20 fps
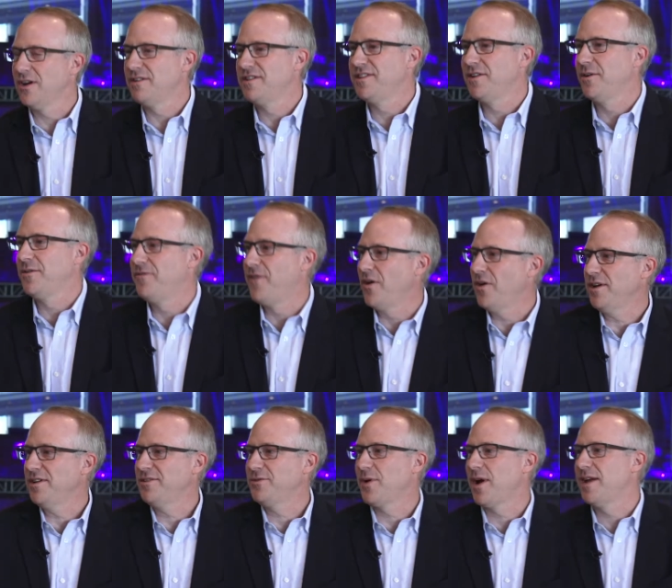So
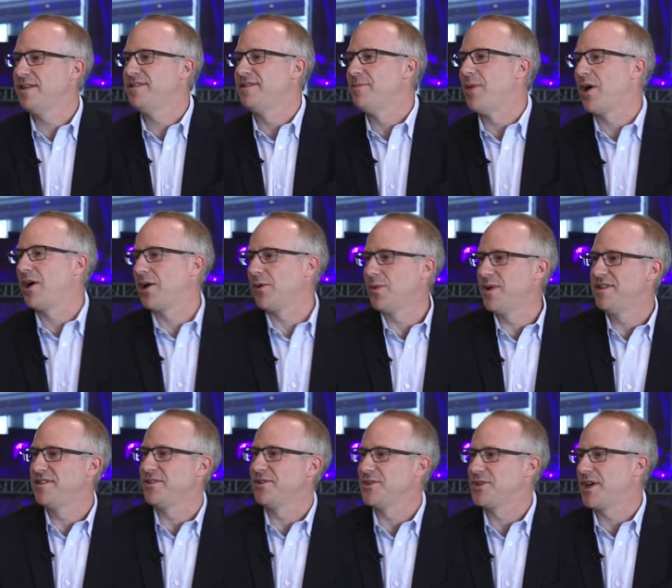Phocuswright's a market
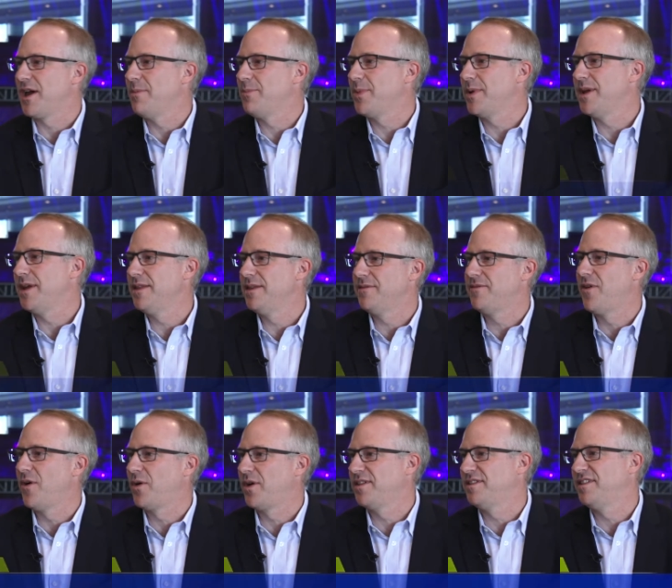research company that
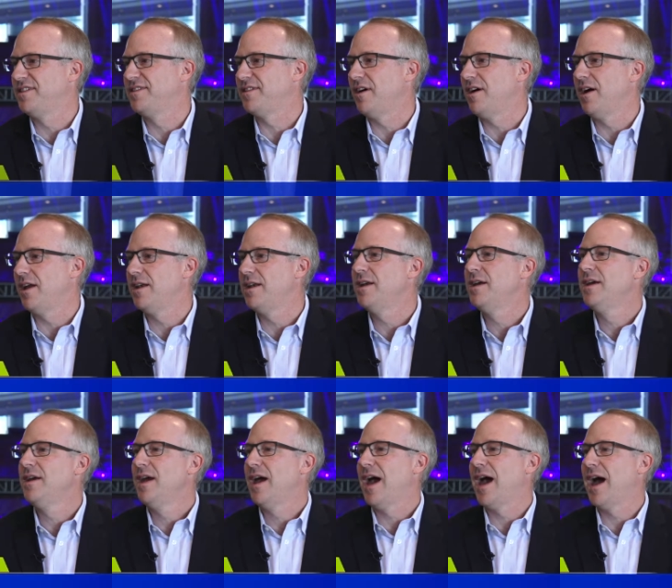focuses on
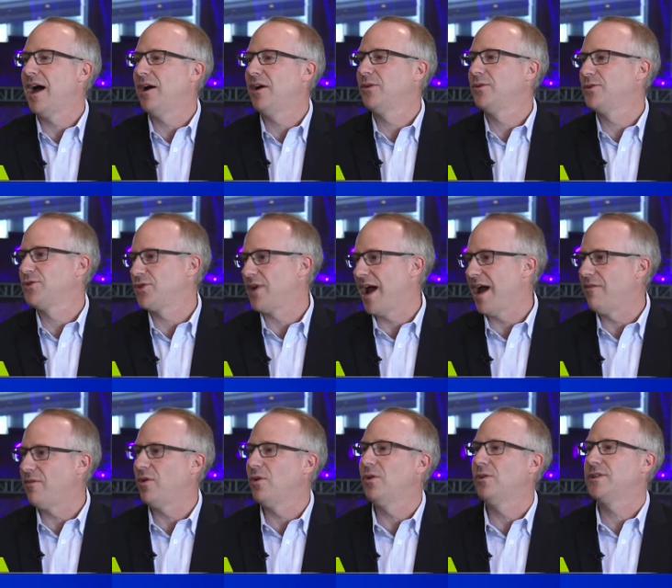how
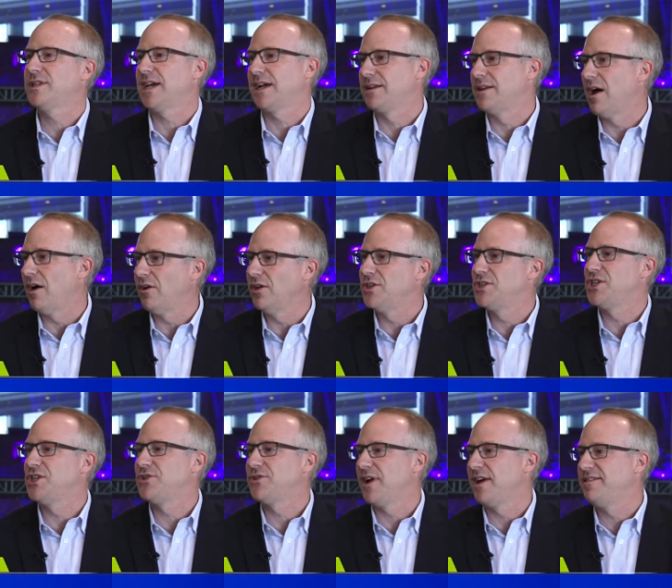travel technology
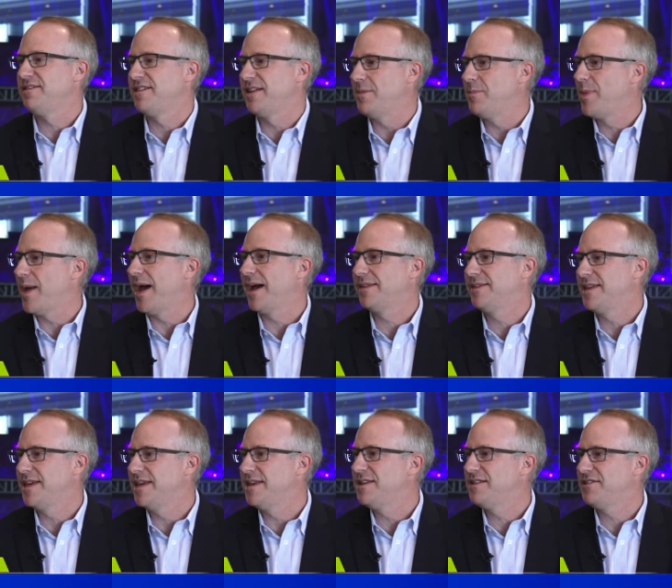trends impact
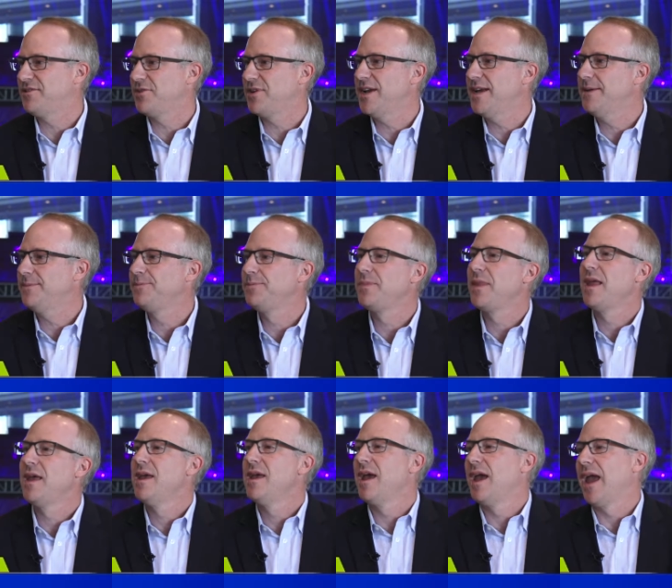the industry.
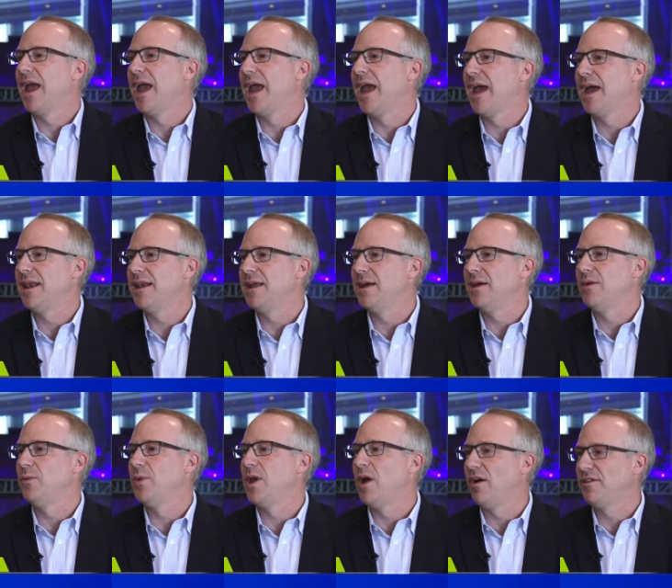And
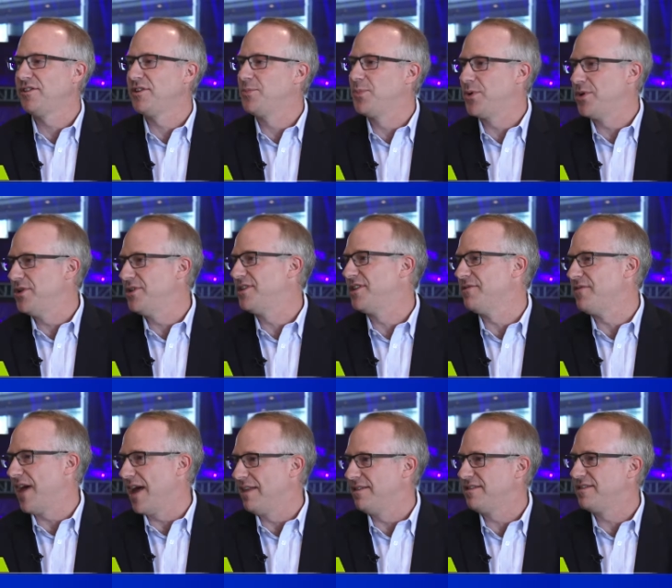we also produce
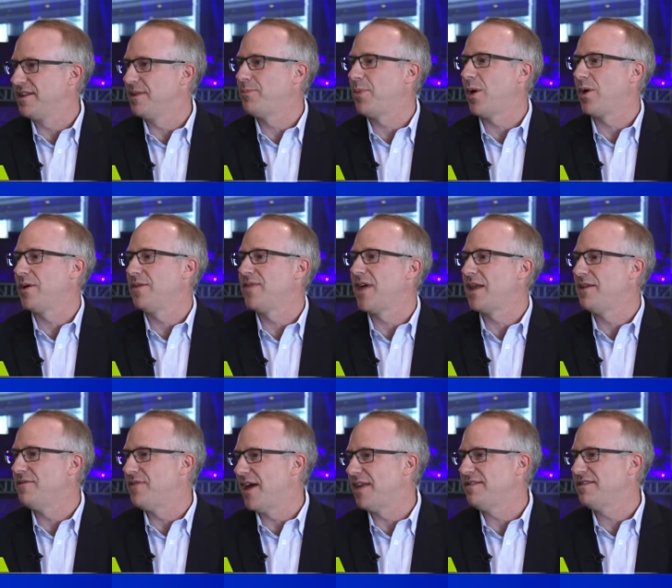events, and part of that
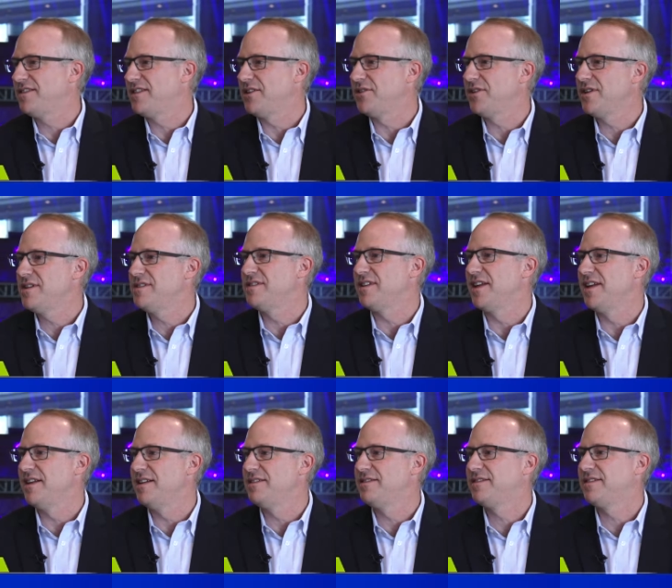event series
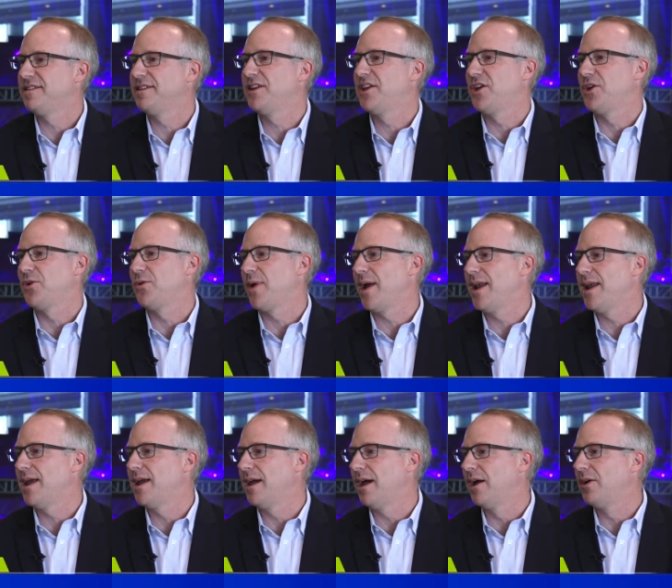is
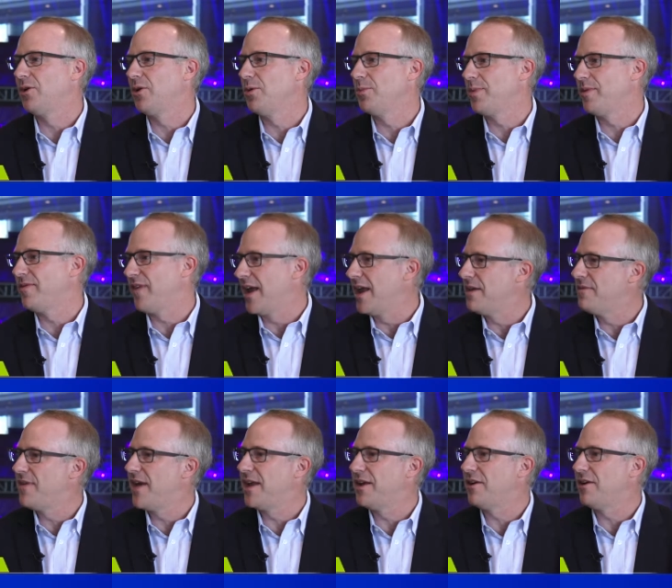curating a group of
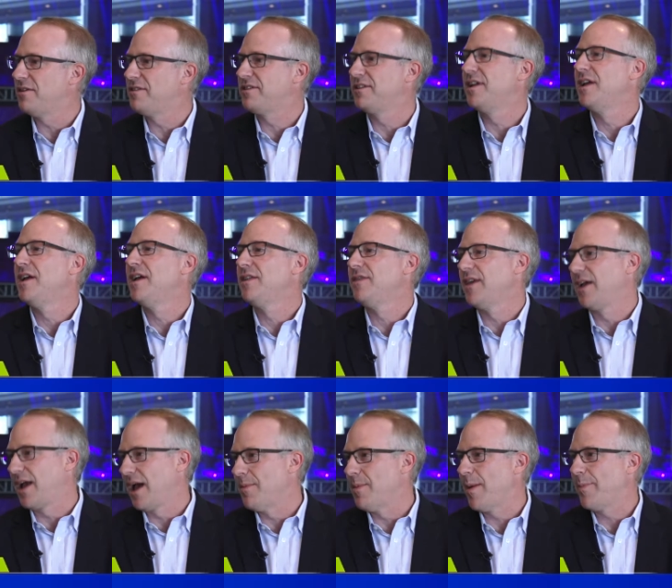innovators that
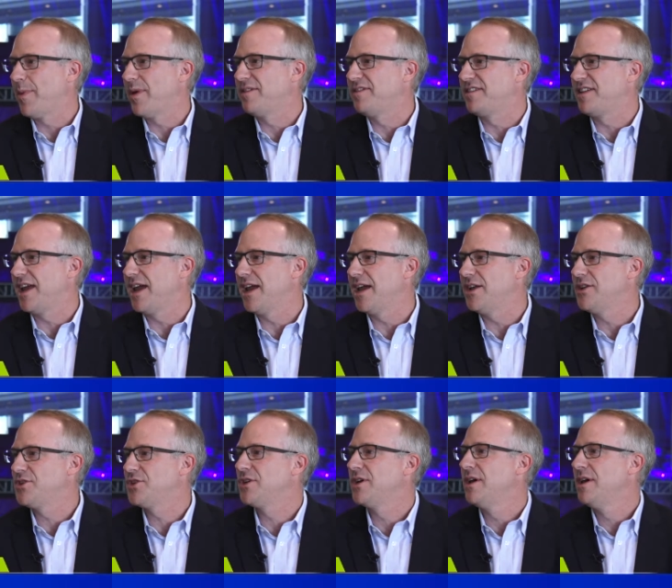come up on stage,